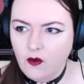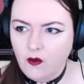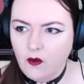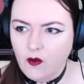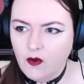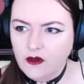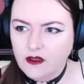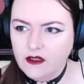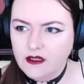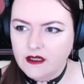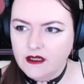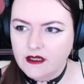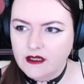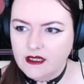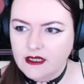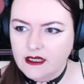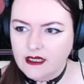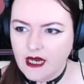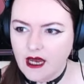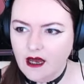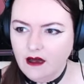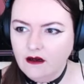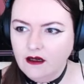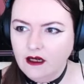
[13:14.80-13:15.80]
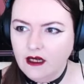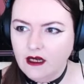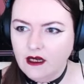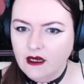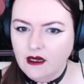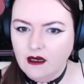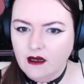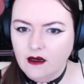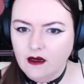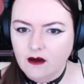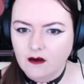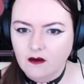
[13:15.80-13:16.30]
What's down
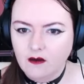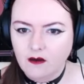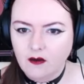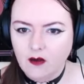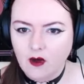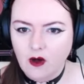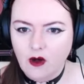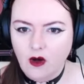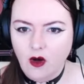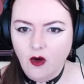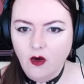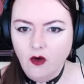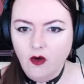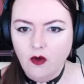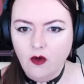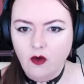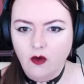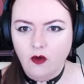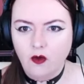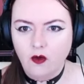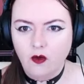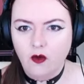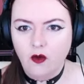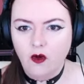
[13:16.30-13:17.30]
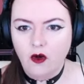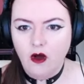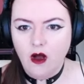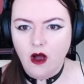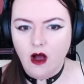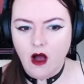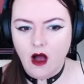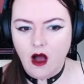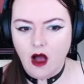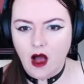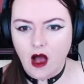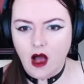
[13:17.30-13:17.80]
here? Oh,
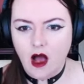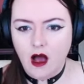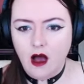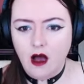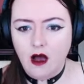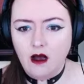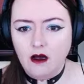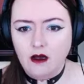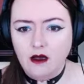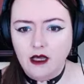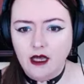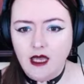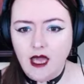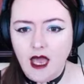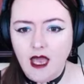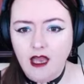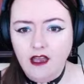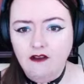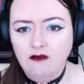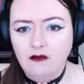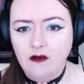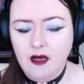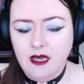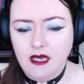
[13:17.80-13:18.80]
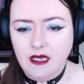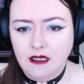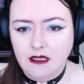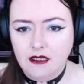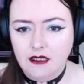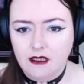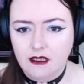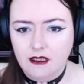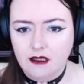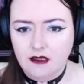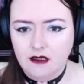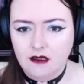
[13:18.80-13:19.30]
uh, cave
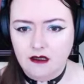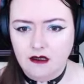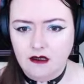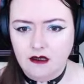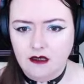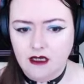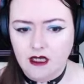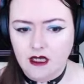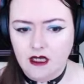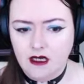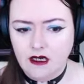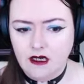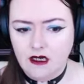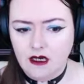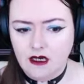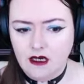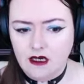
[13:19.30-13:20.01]
beasts that